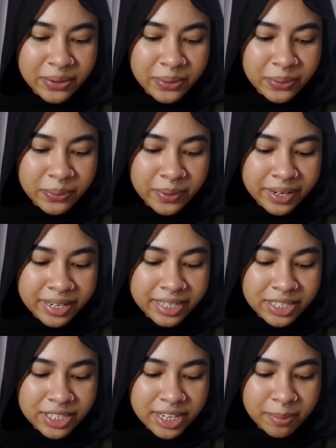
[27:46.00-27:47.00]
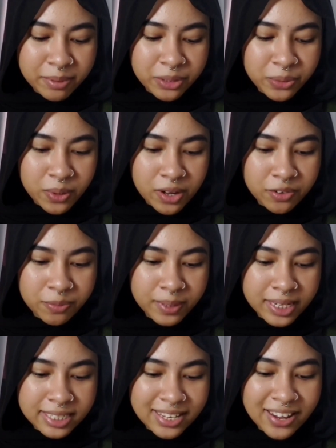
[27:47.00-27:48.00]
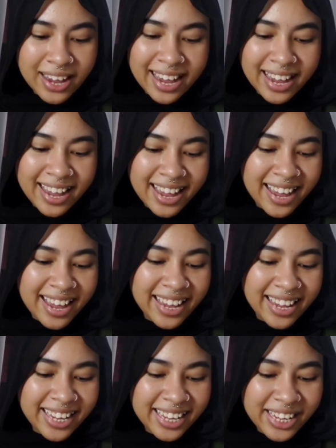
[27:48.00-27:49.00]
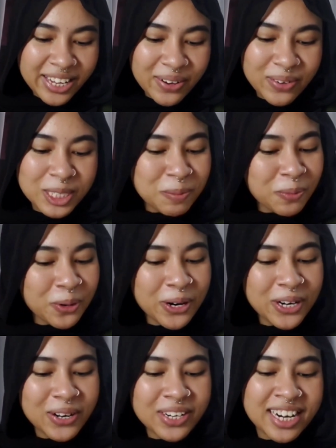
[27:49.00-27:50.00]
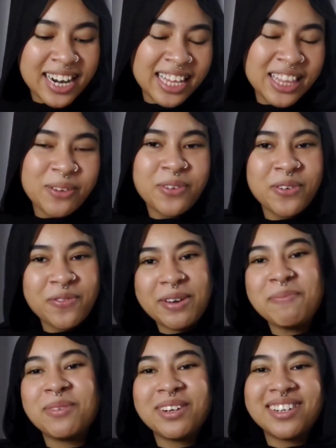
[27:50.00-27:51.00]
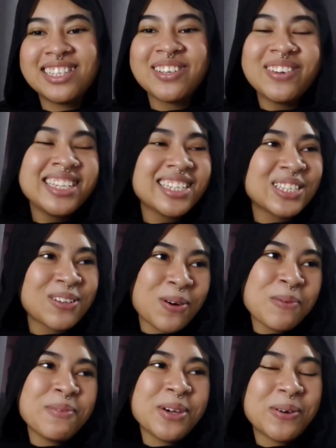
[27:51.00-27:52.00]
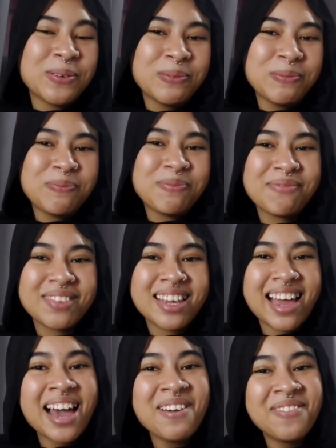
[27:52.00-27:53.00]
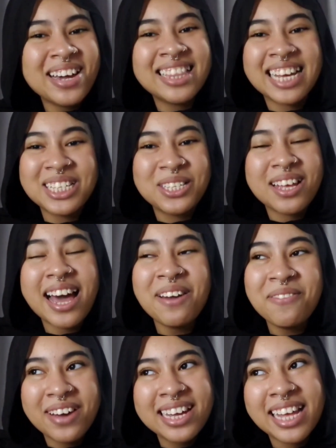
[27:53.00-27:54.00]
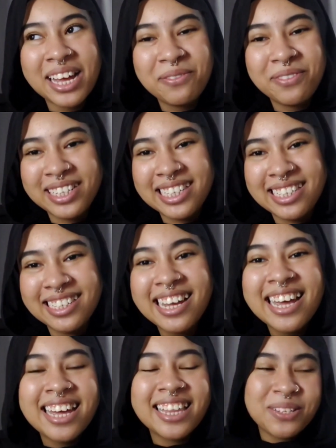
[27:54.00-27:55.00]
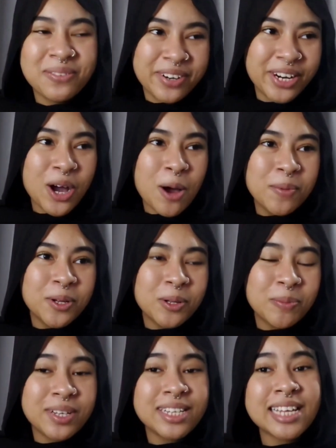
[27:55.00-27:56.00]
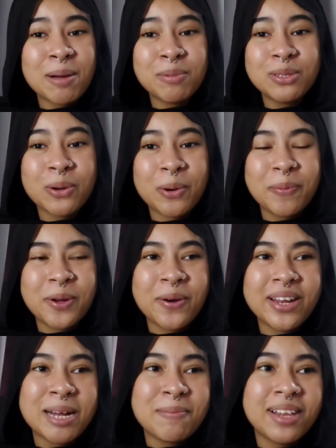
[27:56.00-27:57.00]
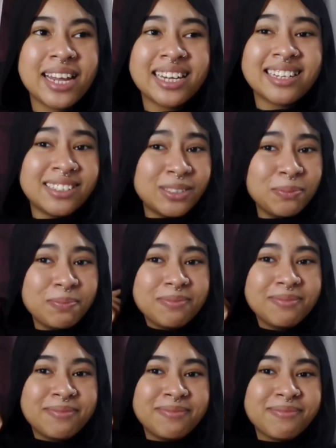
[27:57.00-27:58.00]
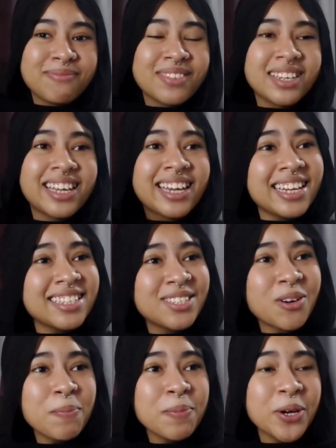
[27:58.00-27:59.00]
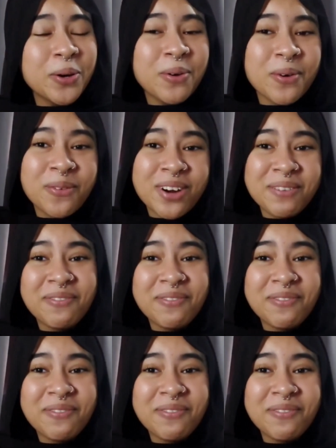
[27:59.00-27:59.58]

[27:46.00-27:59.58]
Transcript: Where is chapter 12? Because, okay, he was born on the 9th of November, so he's a Scorpio. I find that funny. That's very comical because I'm a Scorpio and I'm like, oh, he's a Scorpio, red